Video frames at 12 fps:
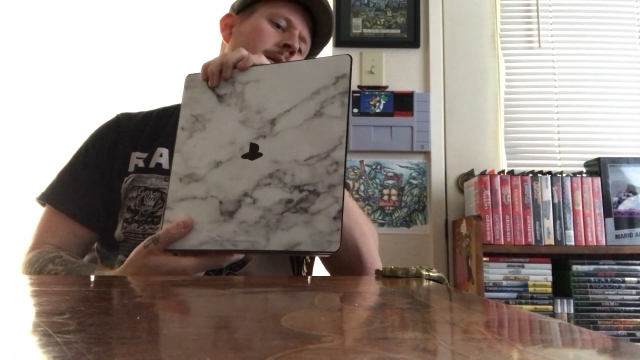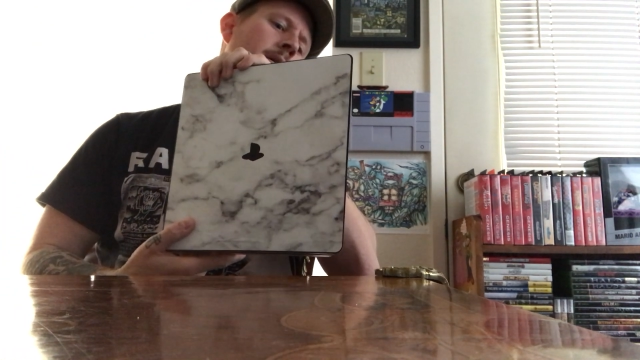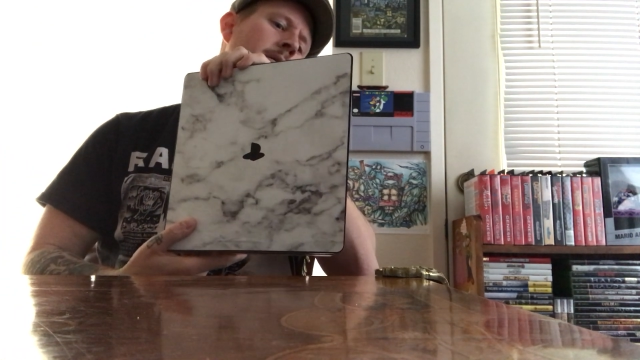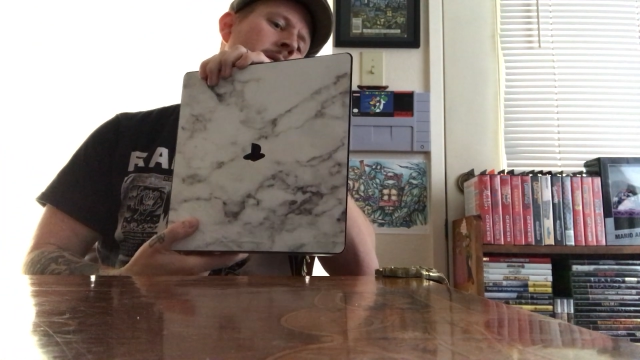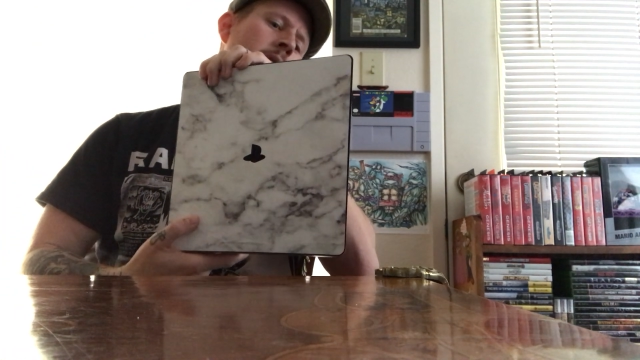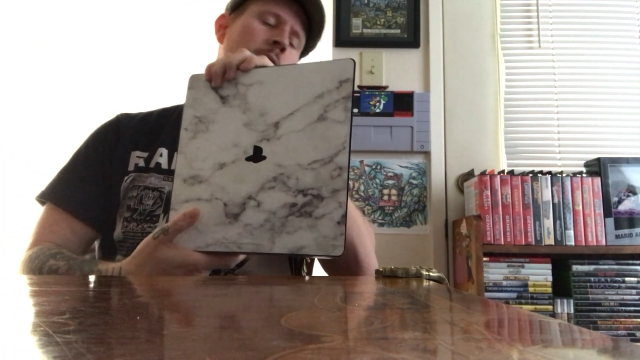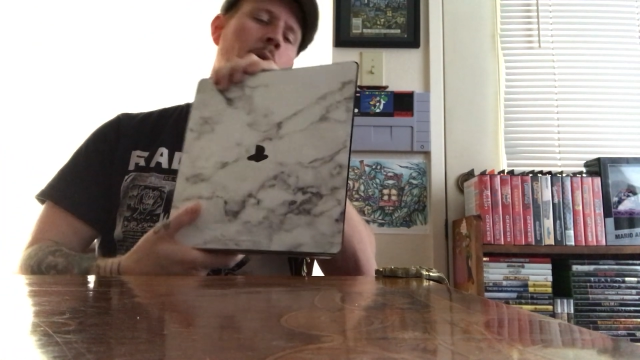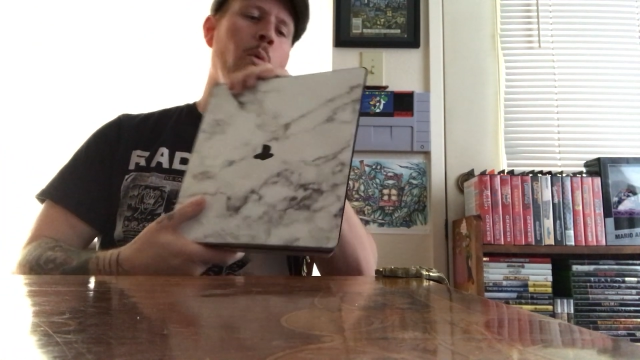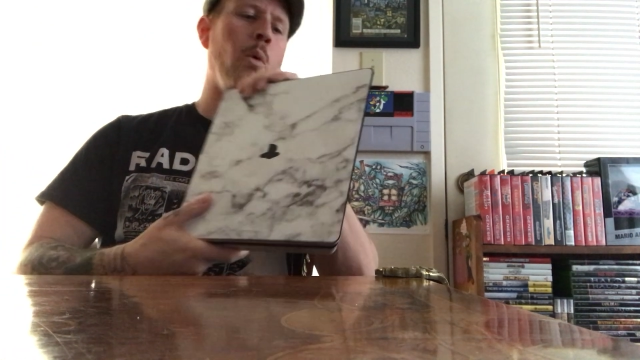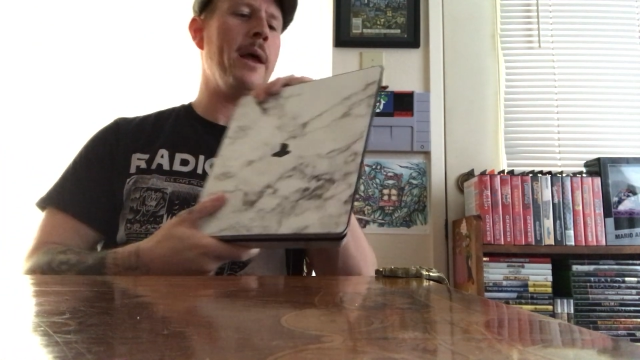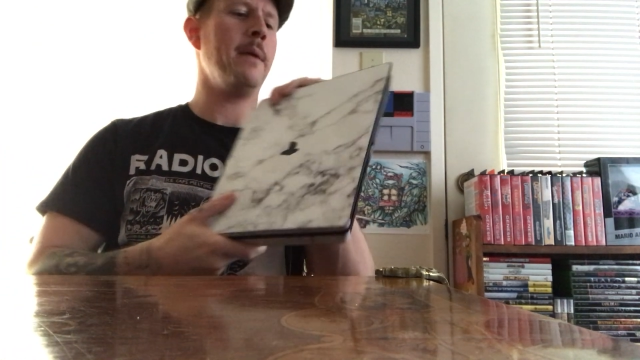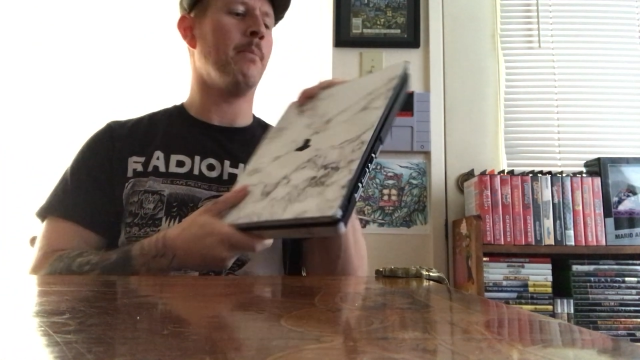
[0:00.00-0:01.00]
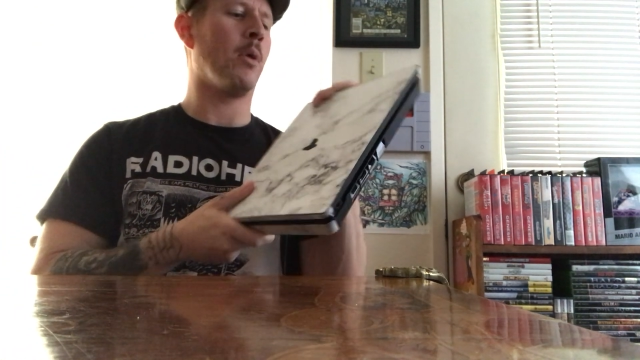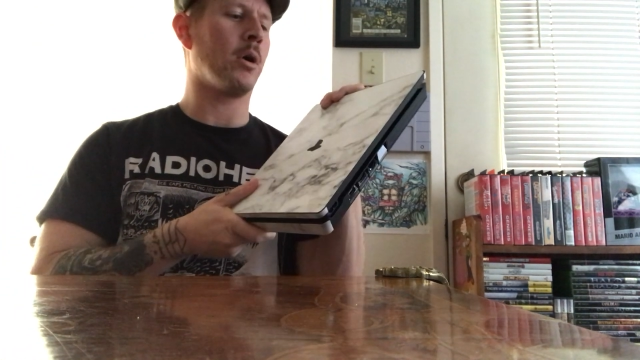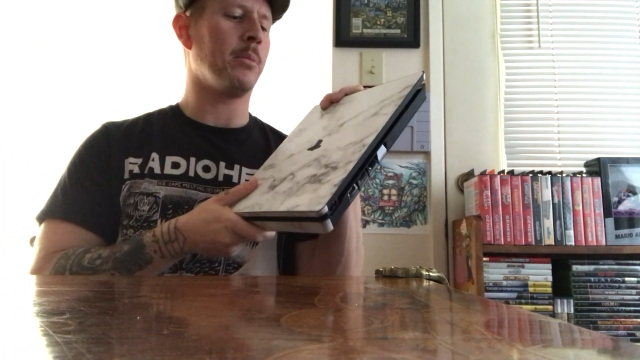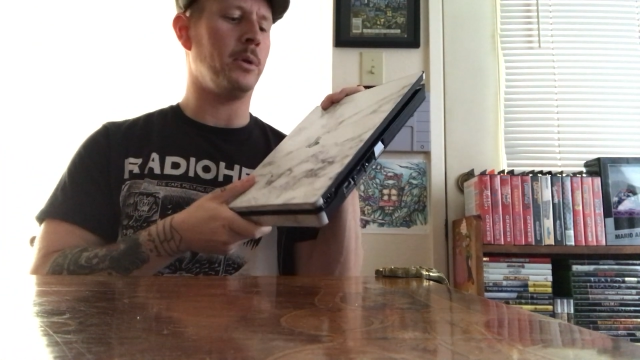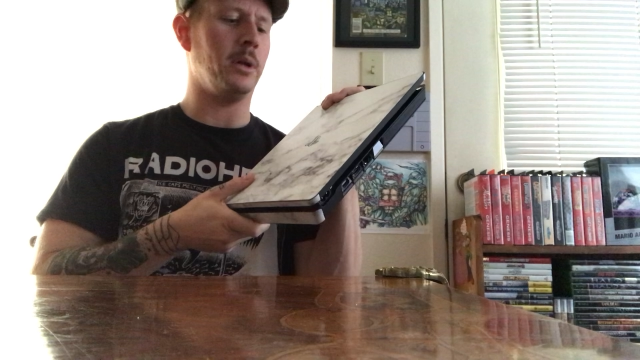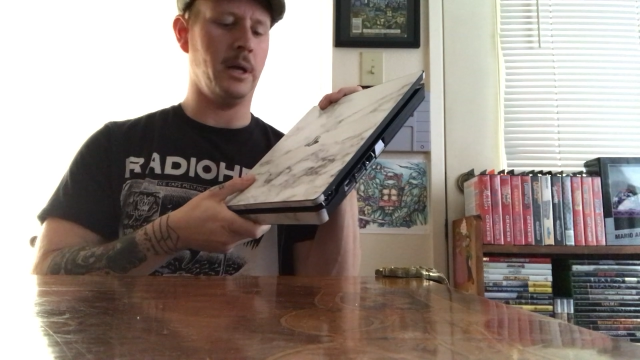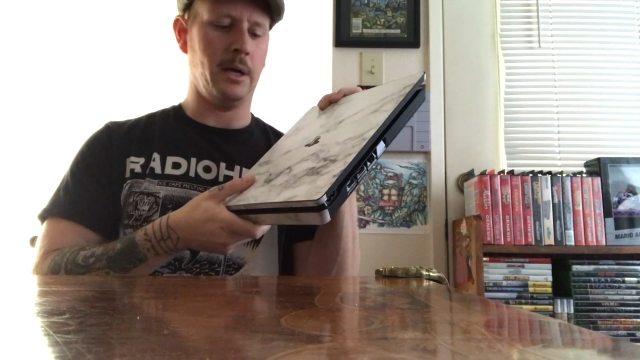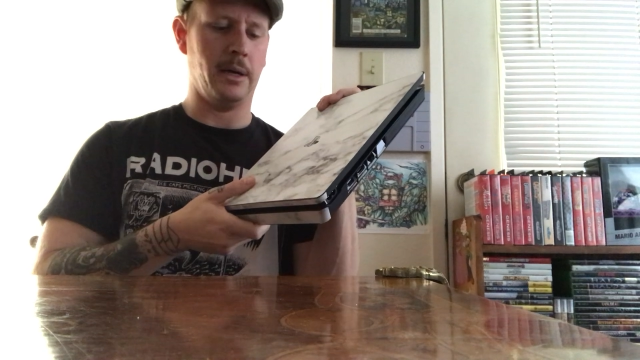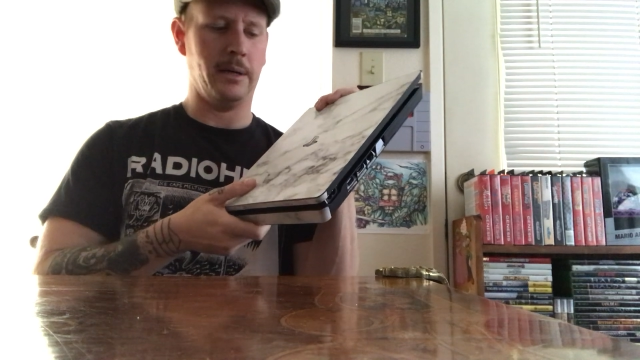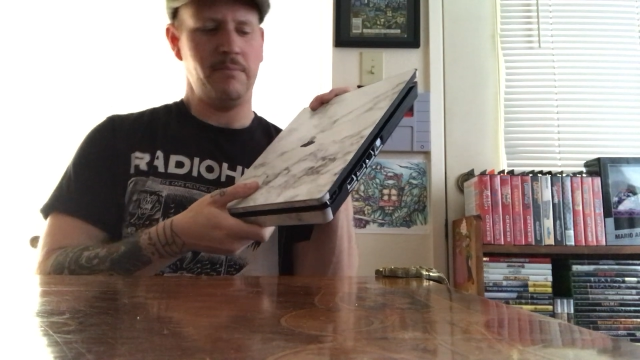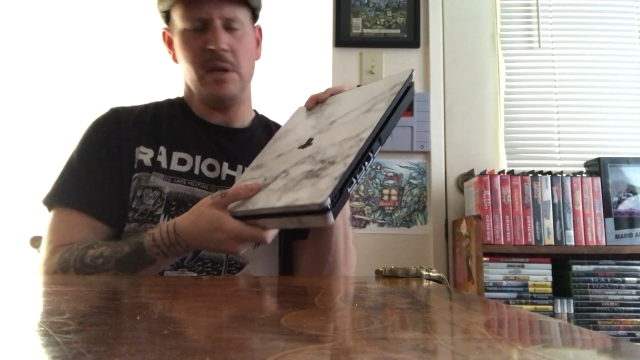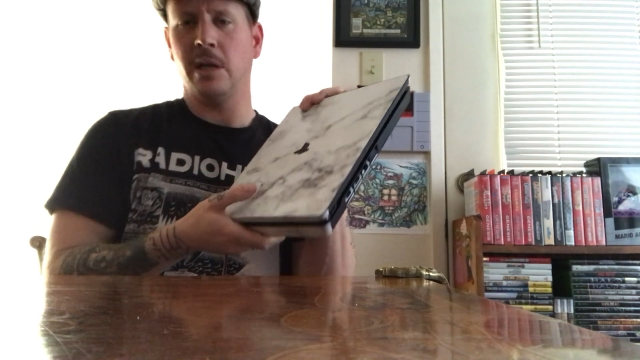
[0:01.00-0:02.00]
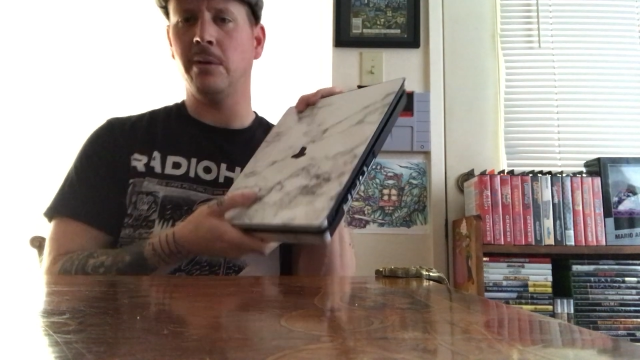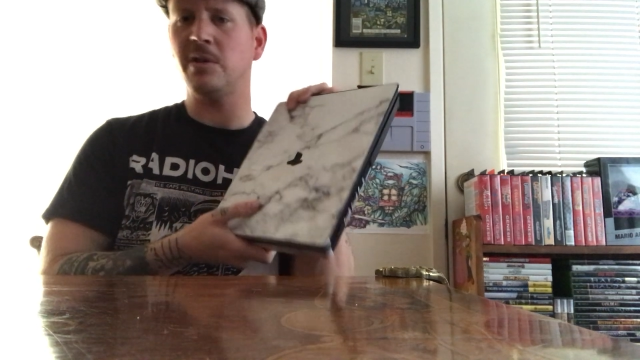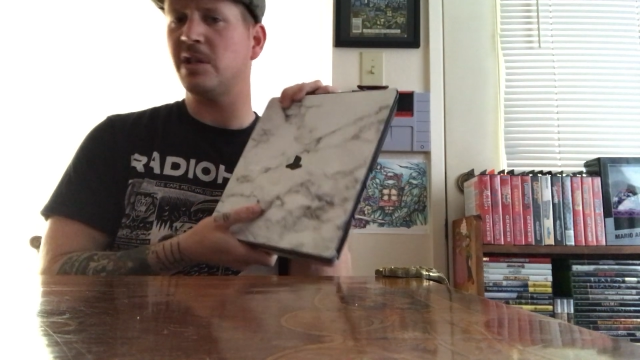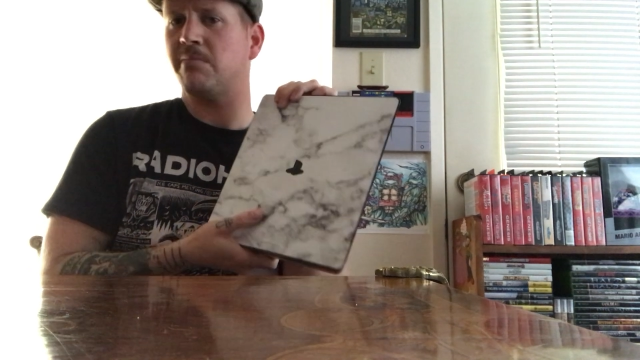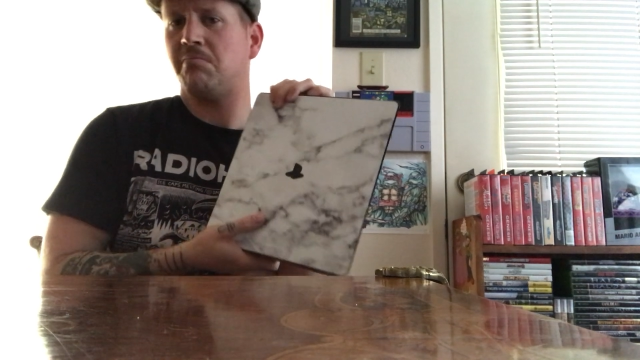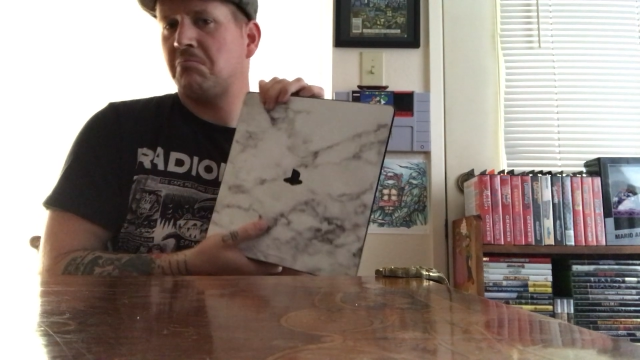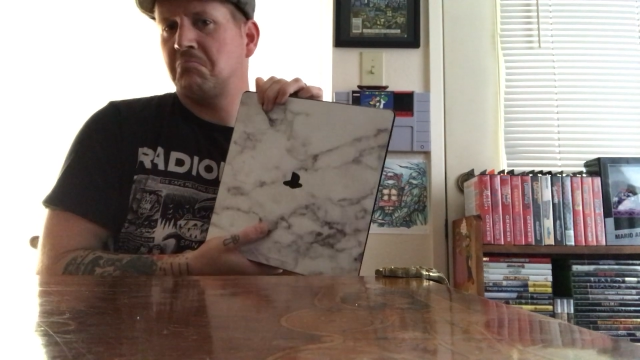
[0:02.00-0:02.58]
a white marble, just